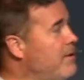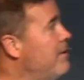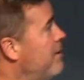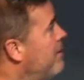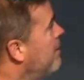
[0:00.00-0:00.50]

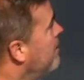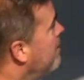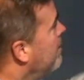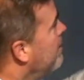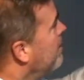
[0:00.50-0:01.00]

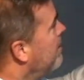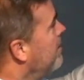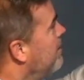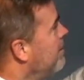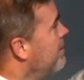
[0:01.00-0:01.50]

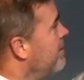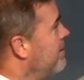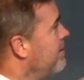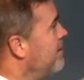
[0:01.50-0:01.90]
(silence)